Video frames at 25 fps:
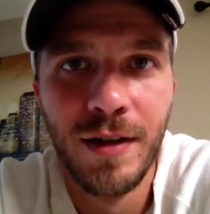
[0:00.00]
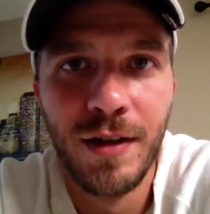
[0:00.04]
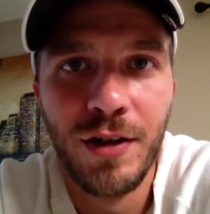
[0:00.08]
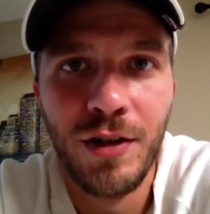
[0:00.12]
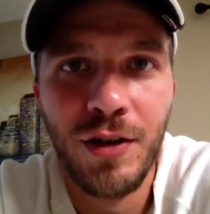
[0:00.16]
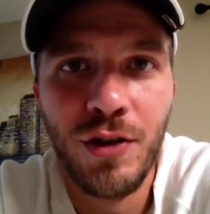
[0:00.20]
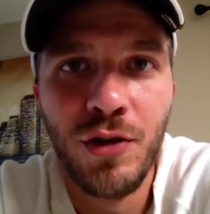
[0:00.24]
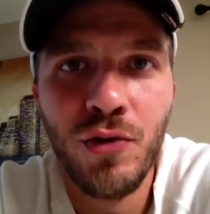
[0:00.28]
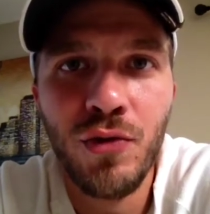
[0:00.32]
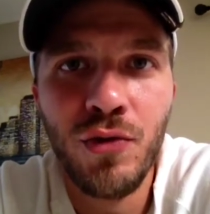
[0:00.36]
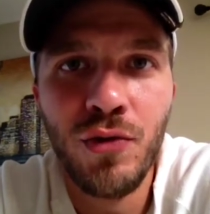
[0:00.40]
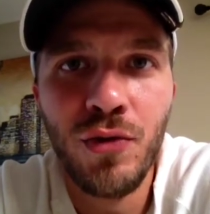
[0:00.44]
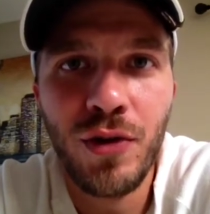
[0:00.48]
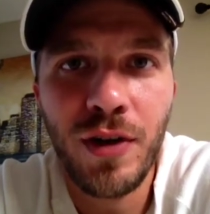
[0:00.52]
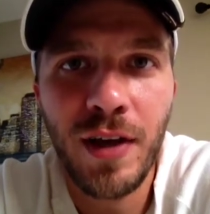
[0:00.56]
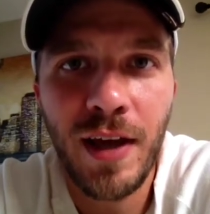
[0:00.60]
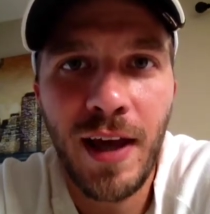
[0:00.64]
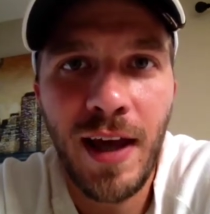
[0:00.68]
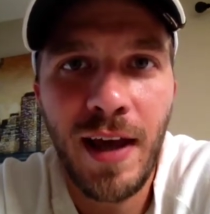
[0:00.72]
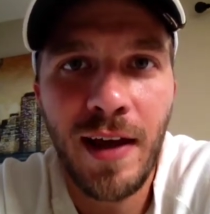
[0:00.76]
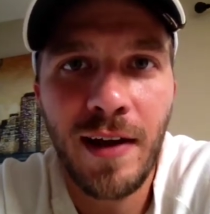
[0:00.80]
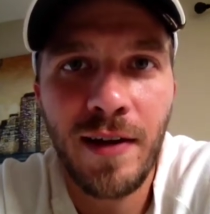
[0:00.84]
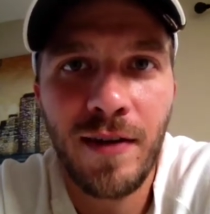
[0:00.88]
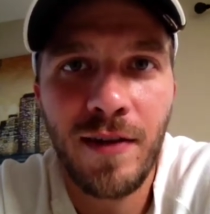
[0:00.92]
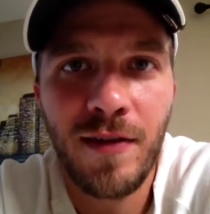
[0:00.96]
you
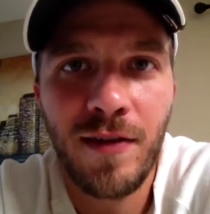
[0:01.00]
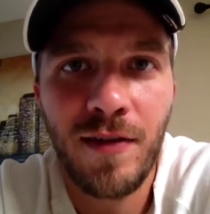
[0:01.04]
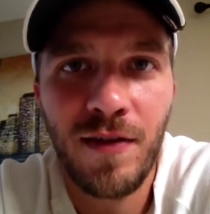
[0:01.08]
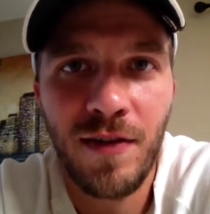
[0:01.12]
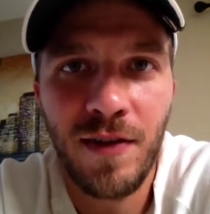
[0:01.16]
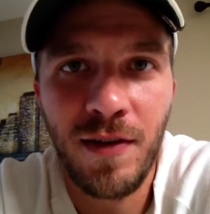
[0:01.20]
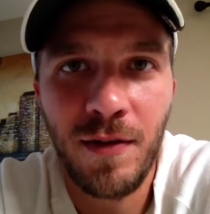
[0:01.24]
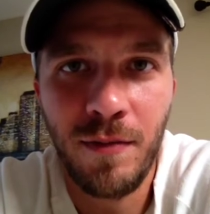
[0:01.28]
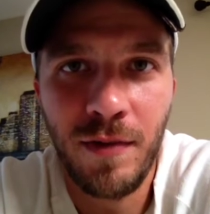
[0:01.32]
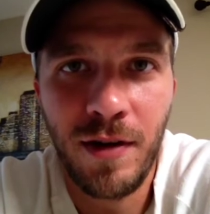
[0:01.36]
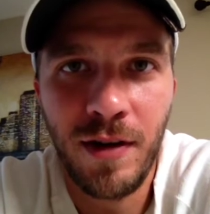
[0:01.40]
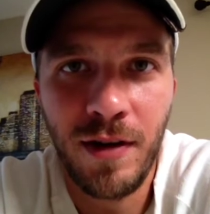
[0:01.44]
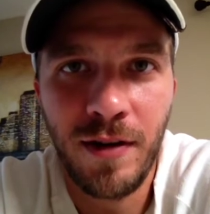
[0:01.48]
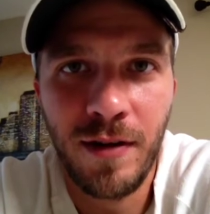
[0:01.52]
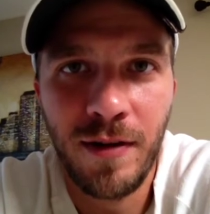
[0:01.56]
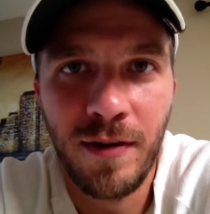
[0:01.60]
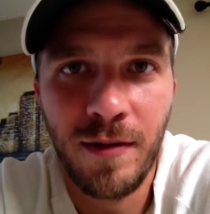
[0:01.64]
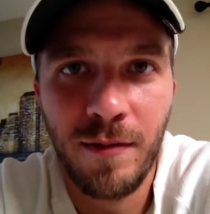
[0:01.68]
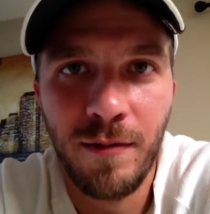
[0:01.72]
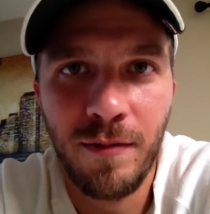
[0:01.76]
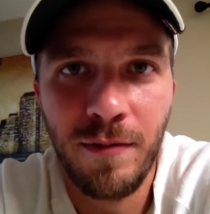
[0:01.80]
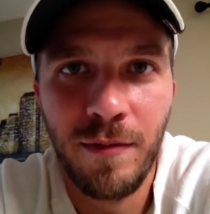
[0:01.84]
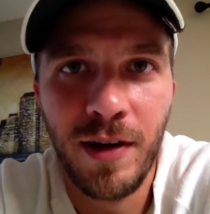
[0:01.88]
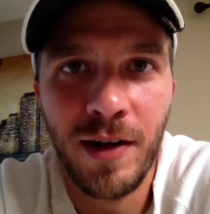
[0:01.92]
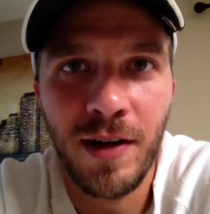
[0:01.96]
can't see me
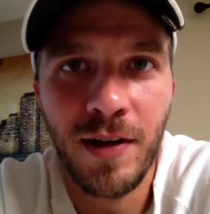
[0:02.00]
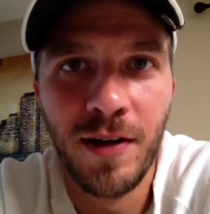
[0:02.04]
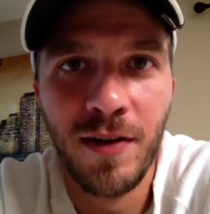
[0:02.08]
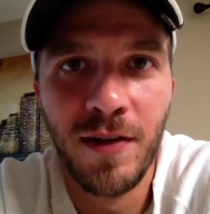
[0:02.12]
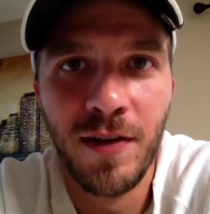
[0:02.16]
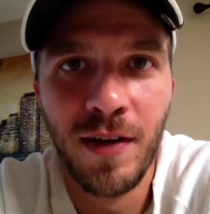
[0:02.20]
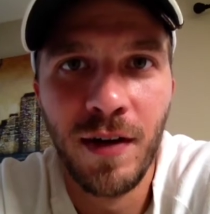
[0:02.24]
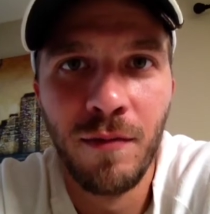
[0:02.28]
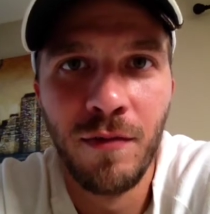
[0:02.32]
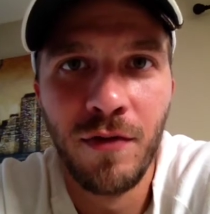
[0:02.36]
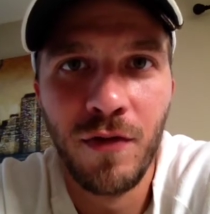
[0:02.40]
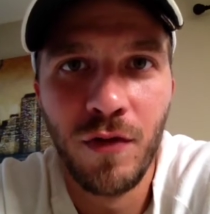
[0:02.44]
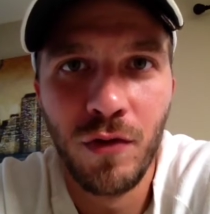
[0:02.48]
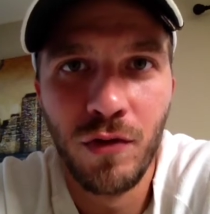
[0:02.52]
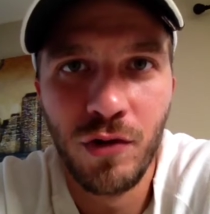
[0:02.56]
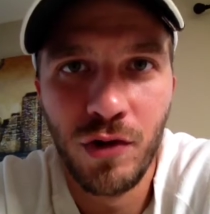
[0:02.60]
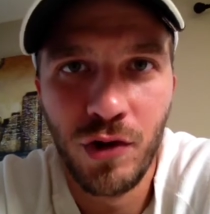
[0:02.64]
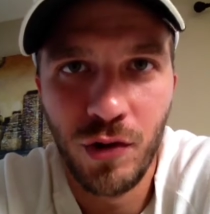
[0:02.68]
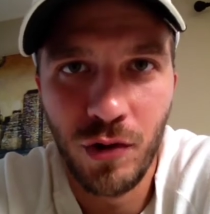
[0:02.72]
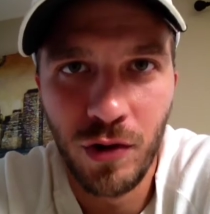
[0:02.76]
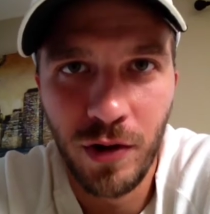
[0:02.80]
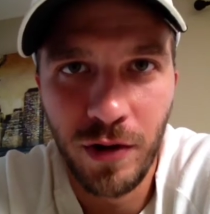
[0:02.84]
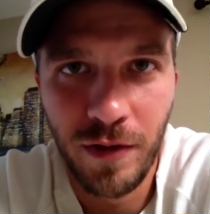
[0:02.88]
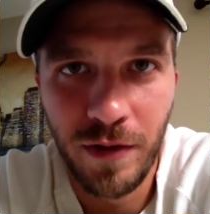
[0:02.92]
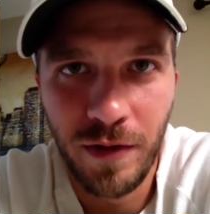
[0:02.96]
because I'm so
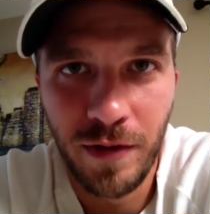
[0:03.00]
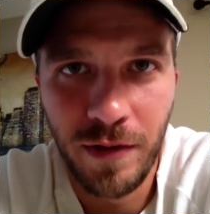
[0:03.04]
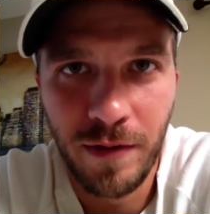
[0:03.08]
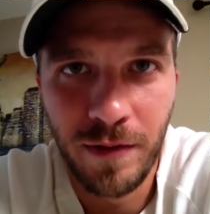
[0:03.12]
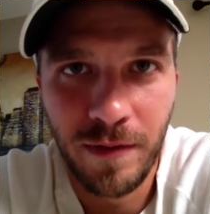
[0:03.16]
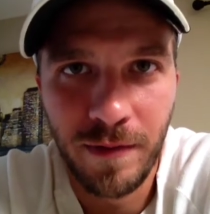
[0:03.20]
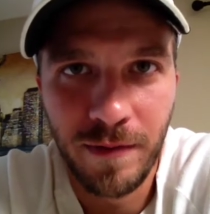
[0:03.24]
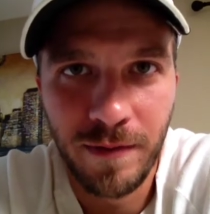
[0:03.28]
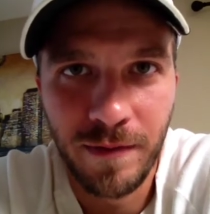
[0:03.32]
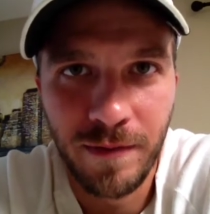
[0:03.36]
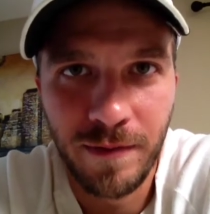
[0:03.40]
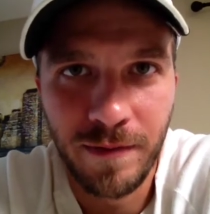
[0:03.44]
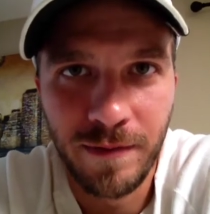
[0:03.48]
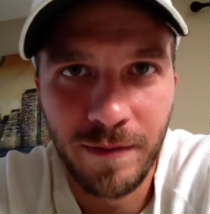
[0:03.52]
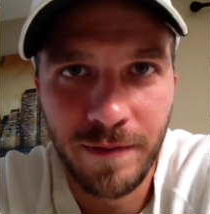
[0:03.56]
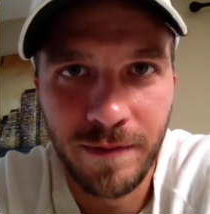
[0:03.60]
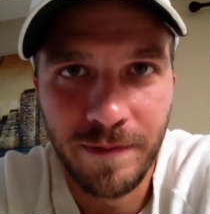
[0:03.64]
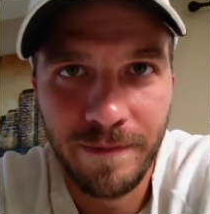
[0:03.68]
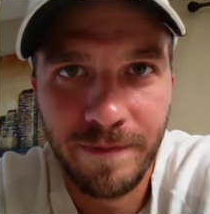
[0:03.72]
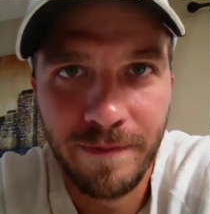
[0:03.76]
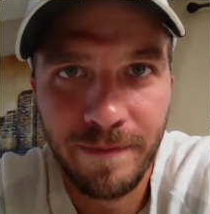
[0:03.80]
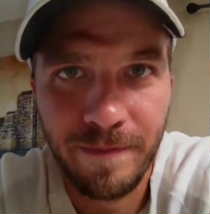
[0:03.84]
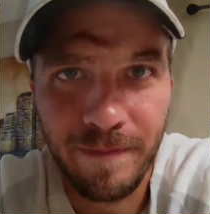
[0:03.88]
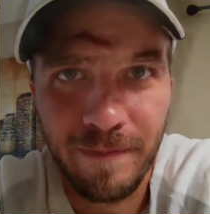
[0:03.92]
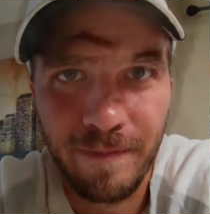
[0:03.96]
short.
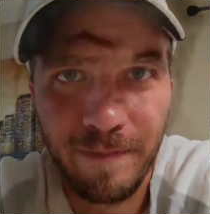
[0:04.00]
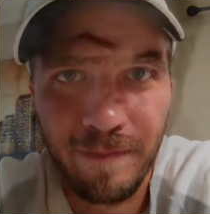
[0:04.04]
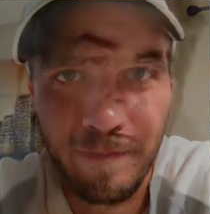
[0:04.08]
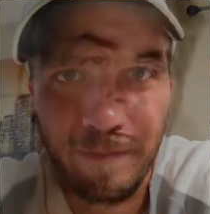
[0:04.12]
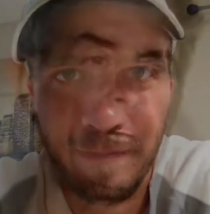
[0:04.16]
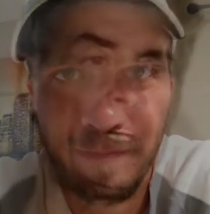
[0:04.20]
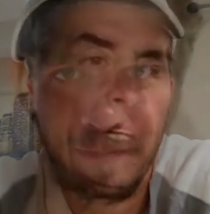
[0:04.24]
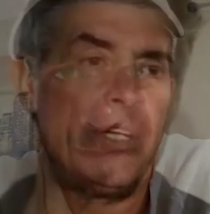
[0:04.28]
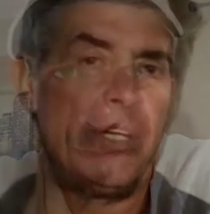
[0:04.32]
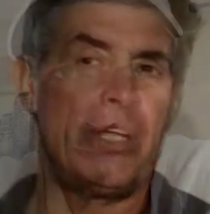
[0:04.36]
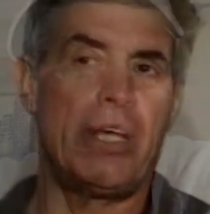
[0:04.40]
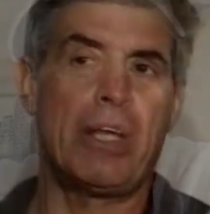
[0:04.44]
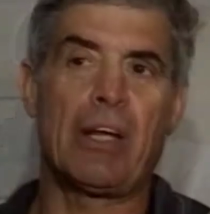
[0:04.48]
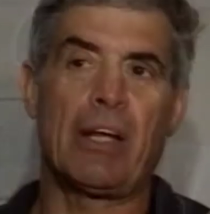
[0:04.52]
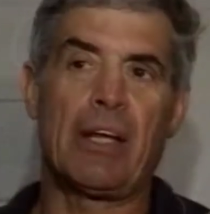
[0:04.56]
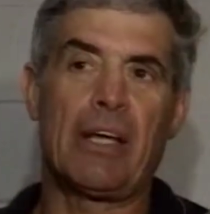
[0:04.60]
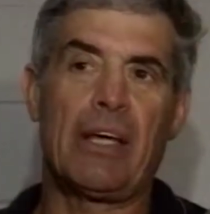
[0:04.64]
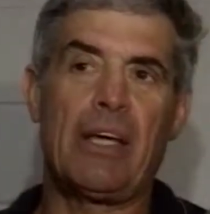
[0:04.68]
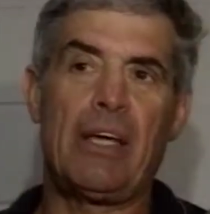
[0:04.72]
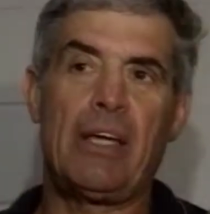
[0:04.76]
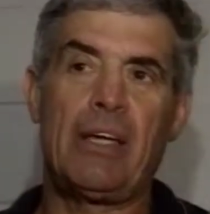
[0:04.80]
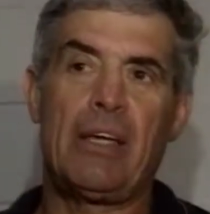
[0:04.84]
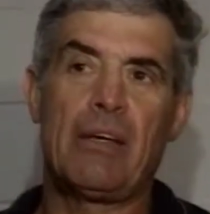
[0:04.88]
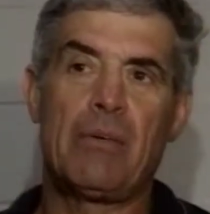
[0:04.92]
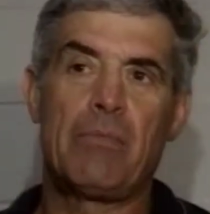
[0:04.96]
Couldn't do
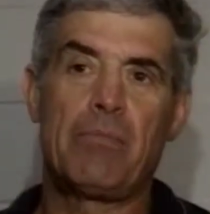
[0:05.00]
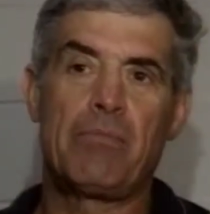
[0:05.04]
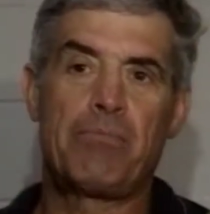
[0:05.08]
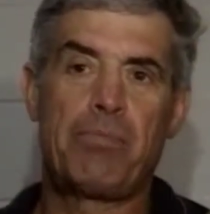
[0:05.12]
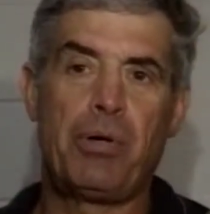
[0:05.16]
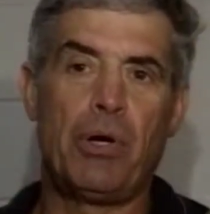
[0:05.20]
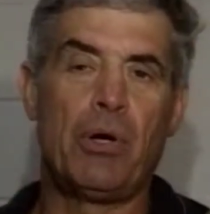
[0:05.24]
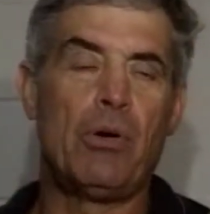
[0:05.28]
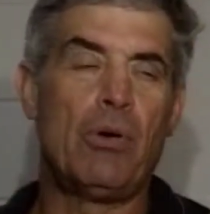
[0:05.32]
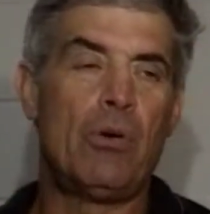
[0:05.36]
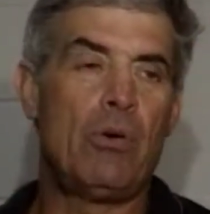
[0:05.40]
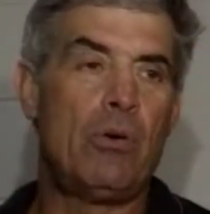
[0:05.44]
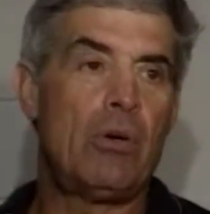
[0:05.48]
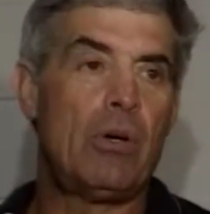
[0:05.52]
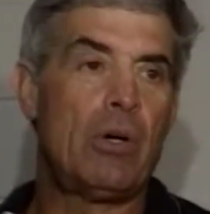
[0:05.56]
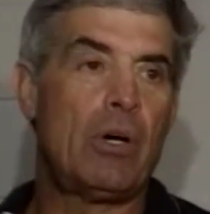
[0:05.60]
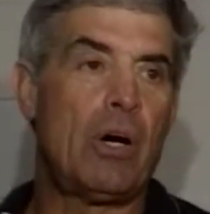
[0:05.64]
diddly poo